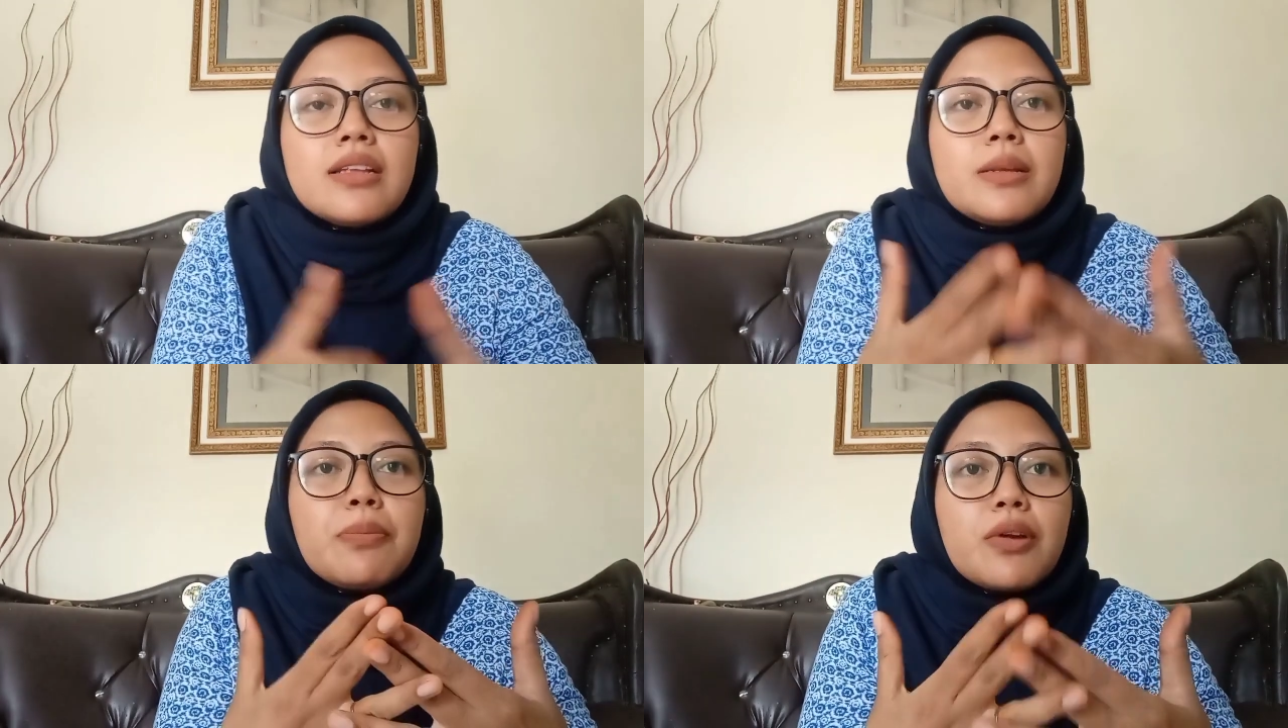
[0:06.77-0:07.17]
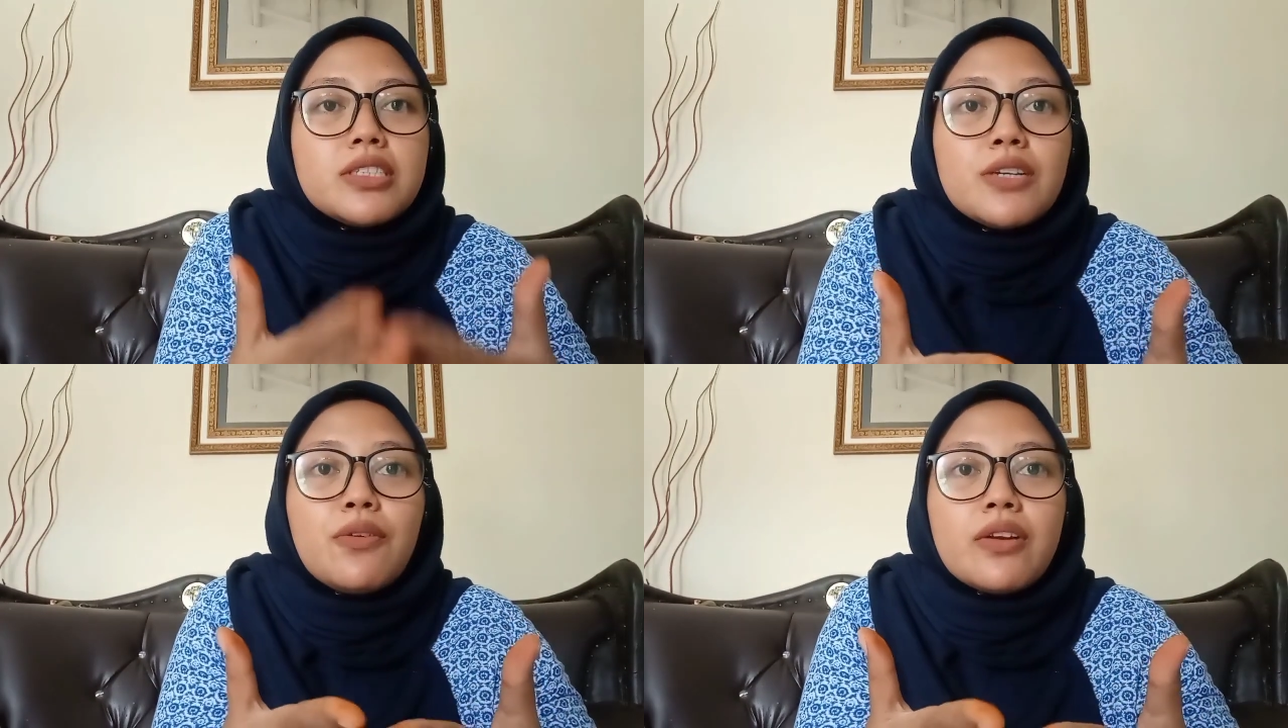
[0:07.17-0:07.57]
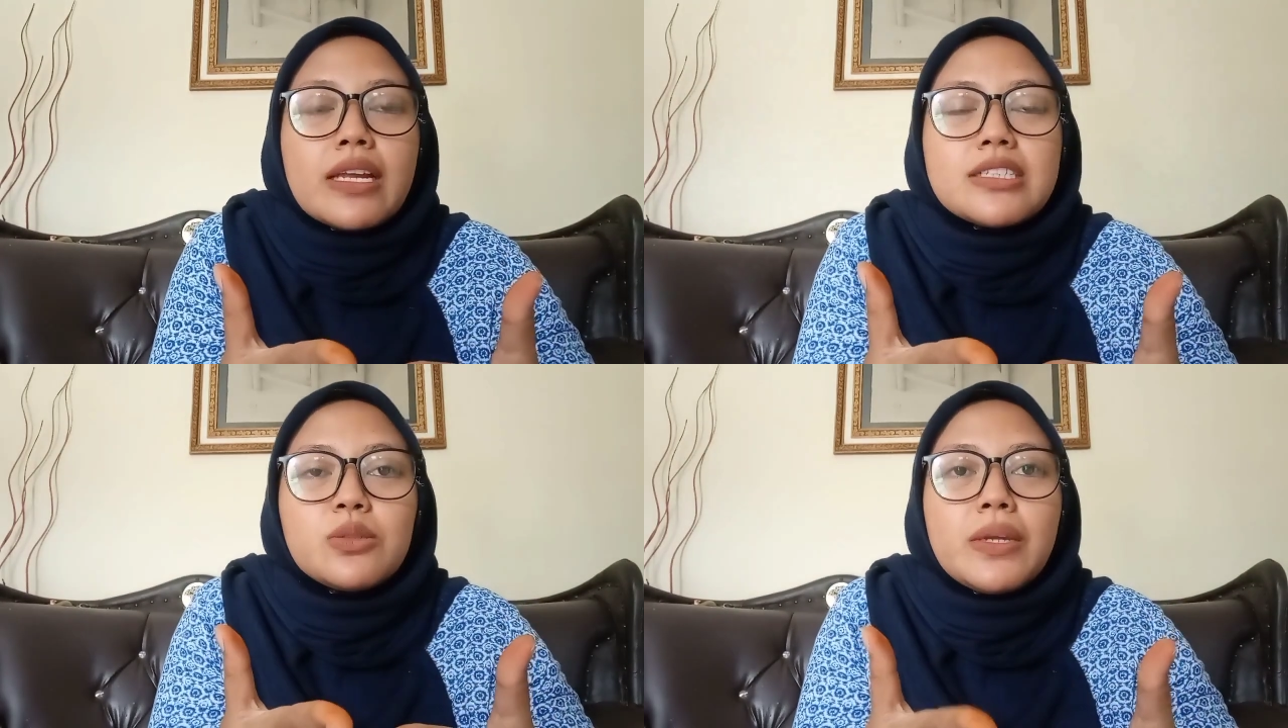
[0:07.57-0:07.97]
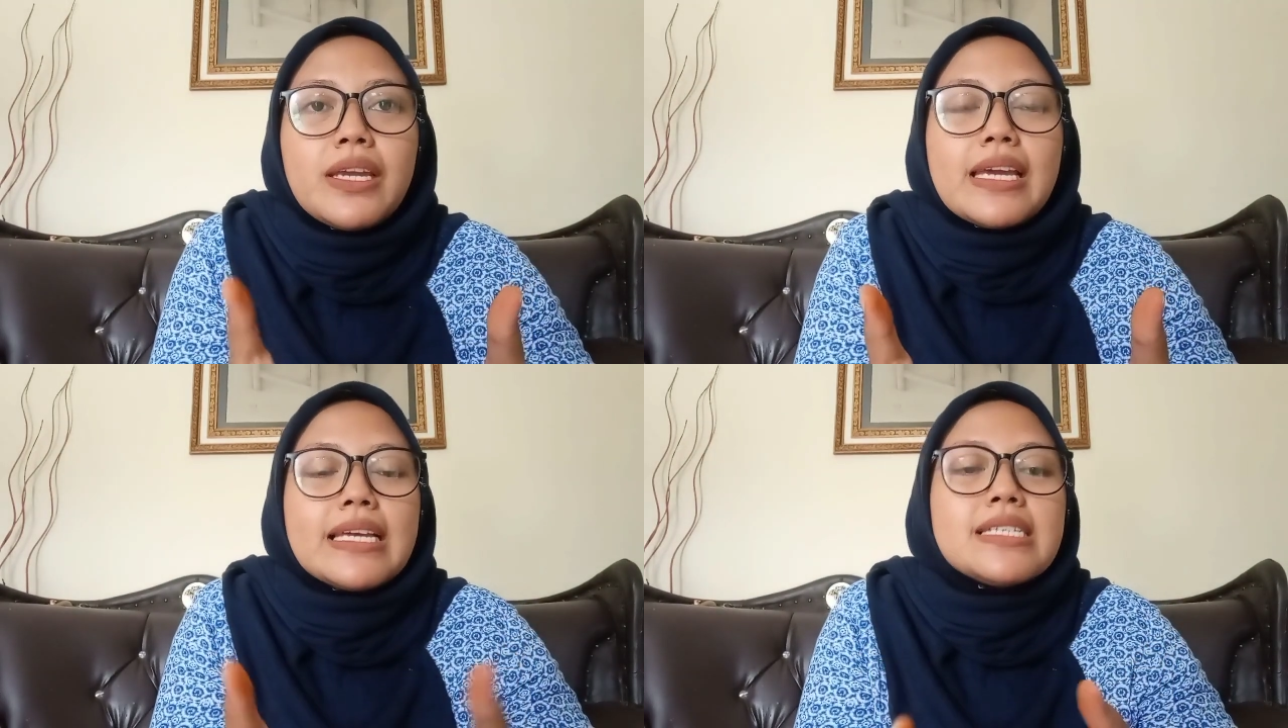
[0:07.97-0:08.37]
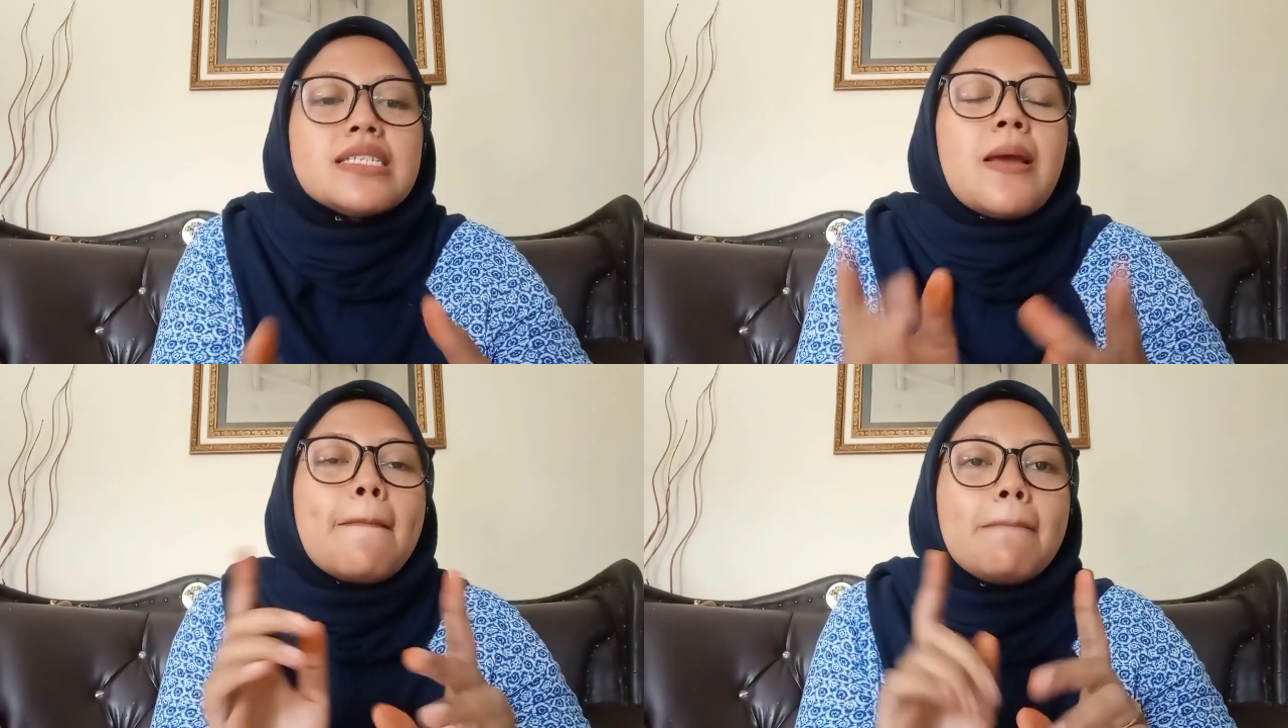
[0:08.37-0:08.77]
The project for next week is
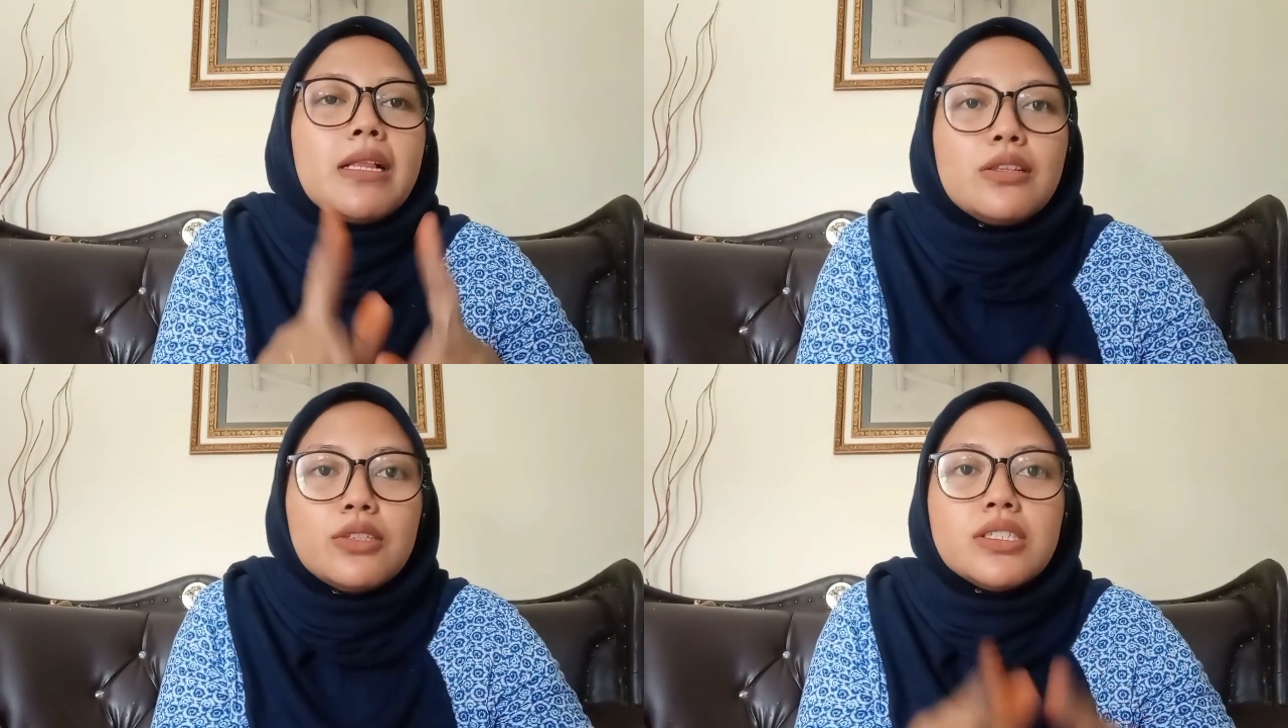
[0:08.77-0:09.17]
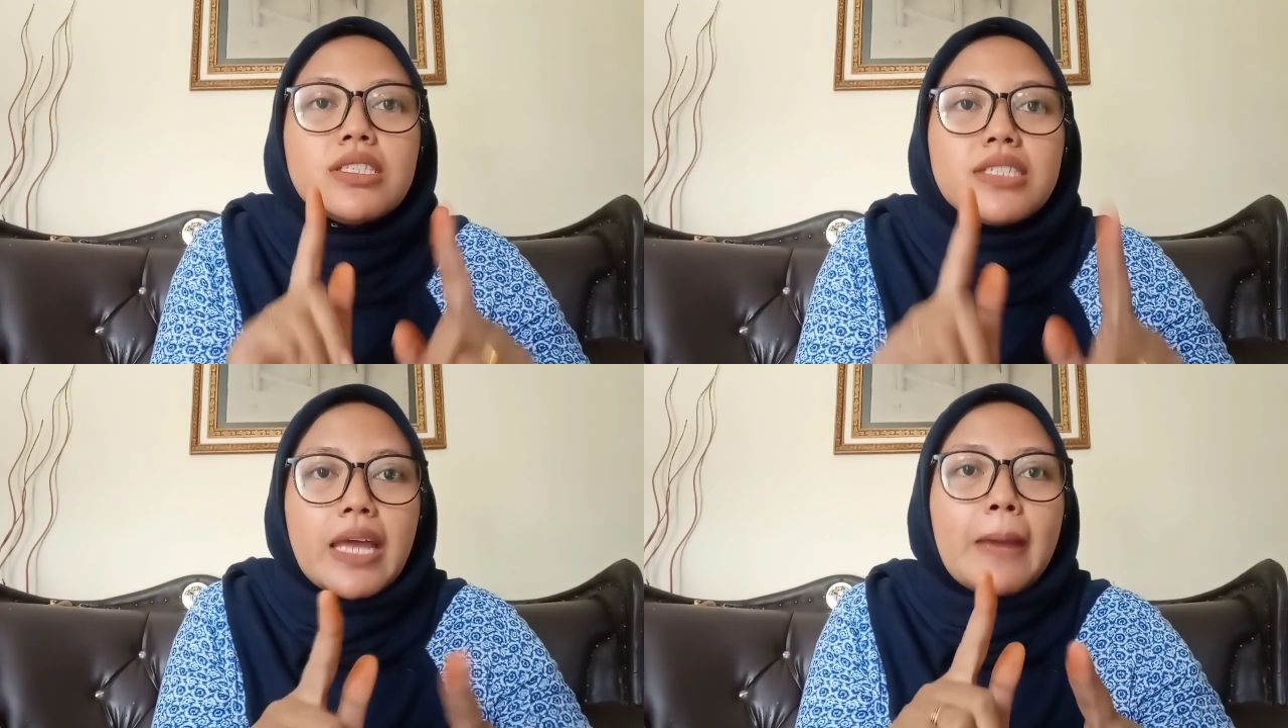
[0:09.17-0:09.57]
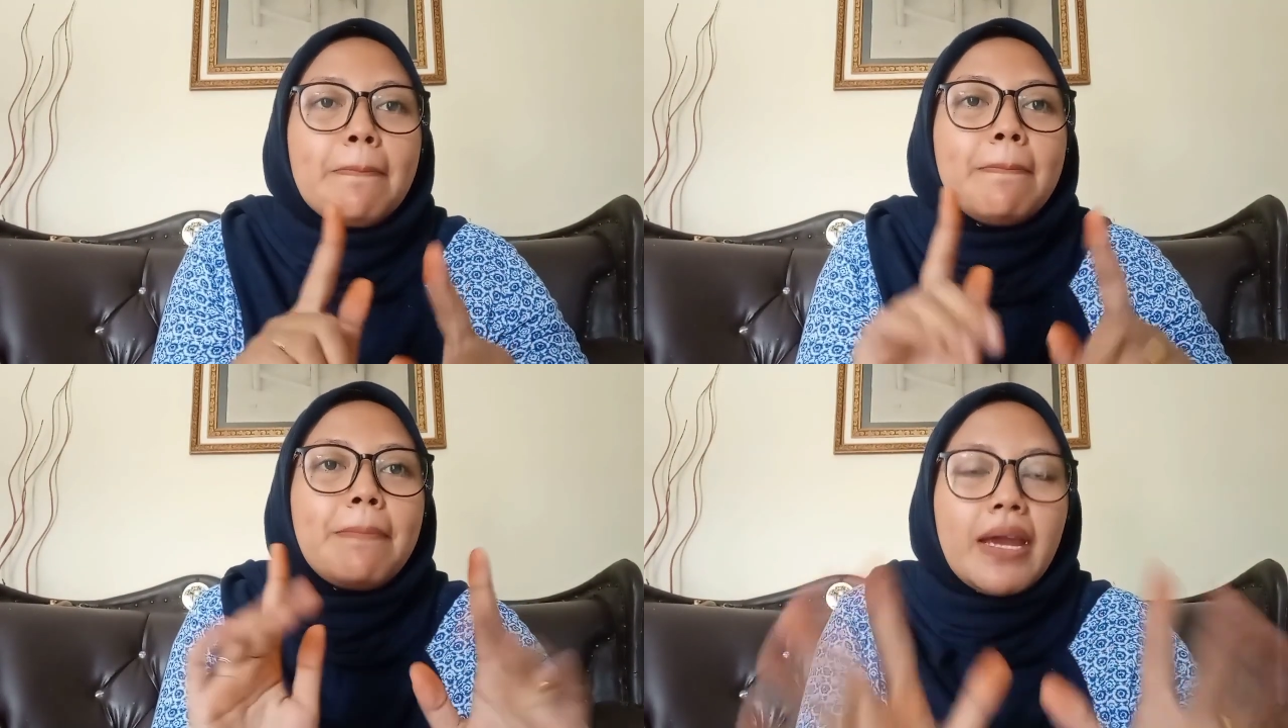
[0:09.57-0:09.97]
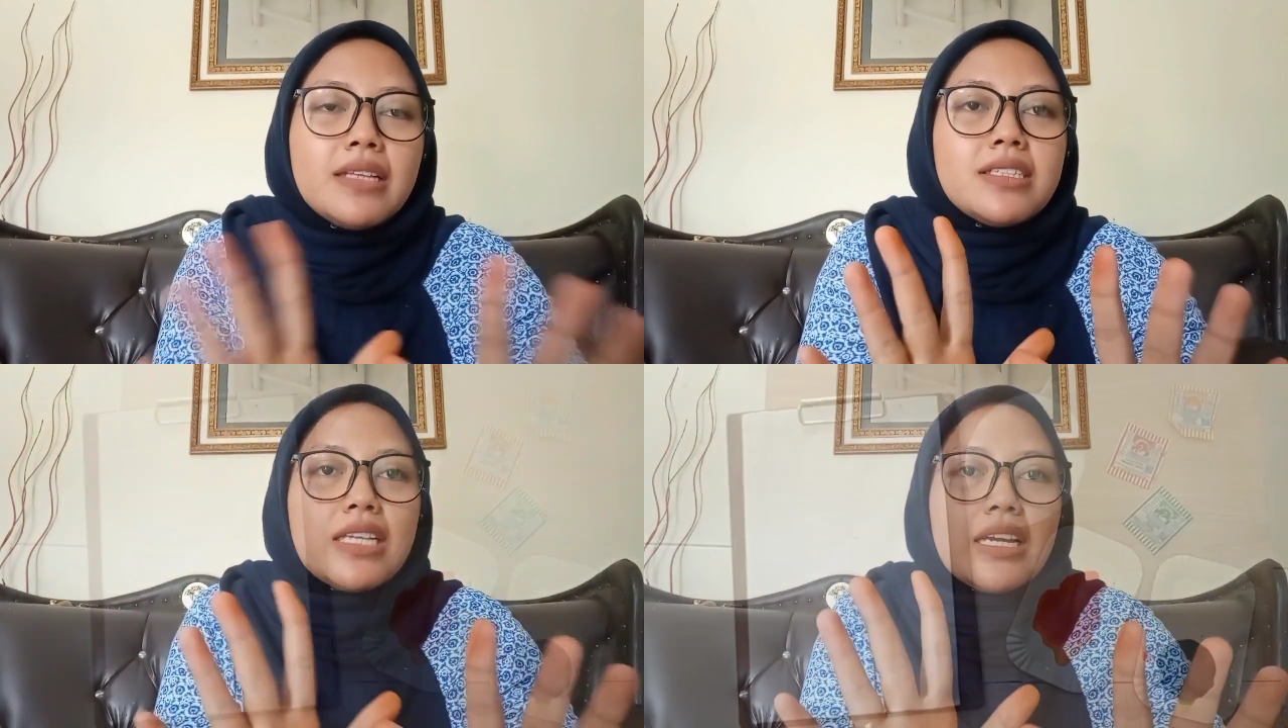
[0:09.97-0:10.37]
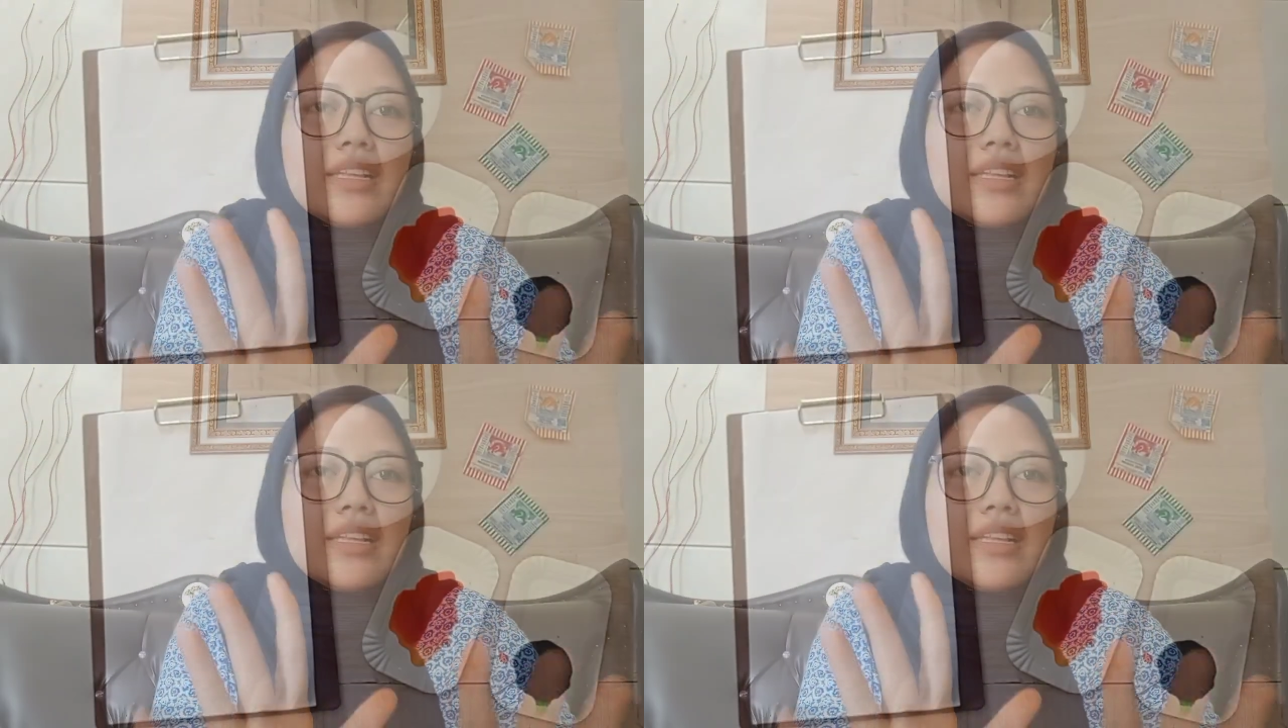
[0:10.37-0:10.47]
balloon stem painting.